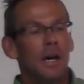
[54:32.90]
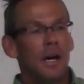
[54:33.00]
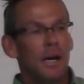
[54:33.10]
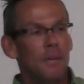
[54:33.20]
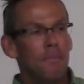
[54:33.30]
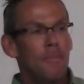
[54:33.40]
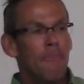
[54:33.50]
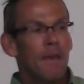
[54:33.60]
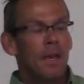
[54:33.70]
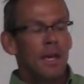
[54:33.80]
Um,
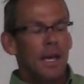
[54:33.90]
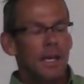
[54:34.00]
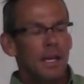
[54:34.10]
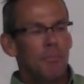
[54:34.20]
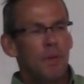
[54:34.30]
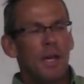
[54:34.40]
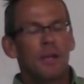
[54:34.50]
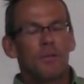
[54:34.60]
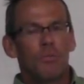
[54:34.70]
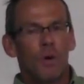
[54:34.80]
and, and,
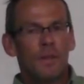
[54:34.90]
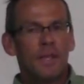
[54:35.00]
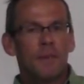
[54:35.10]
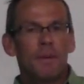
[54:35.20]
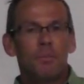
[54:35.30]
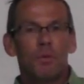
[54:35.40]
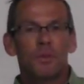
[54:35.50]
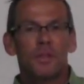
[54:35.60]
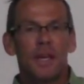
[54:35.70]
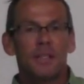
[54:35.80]
and one thing that people will
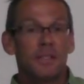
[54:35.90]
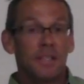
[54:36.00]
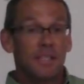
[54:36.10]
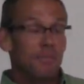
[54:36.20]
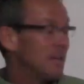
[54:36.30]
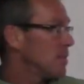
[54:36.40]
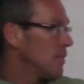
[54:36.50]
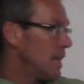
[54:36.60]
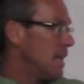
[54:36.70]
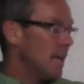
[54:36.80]
say is it's
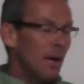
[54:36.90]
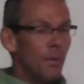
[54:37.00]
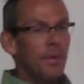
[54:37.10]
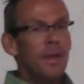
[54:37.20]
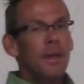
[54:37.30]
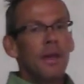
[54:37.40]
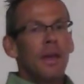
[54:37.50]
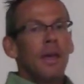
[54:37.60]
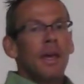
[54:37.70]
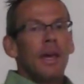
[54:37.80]
expensive to eat healthy,
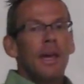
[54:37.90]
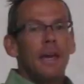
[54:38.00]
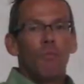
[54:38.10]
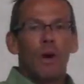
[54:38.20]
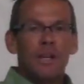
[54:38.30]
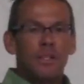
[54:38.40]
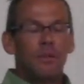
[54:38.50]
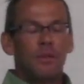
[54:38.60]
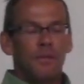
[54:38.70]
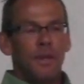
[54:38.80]
and we're
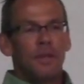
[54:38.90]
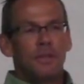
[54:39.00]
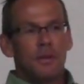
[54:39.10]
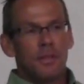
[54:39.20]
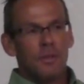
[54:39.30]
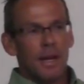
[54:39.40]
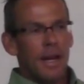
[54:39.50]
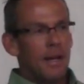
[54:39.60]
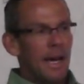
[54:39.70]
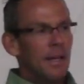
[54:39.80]
actually doing a video series right
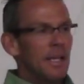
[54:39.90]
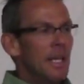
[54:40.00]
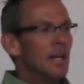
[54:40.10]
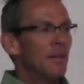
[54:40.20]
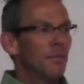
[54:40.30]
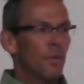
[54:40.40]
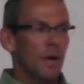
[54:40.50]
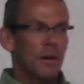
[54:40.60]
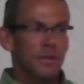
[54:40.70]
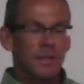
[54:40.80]
now on how to eat on four
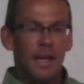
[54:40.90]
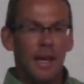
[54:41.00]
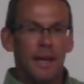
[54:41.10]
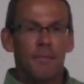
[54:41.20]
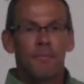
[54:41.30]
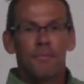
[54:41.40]
dollars a day.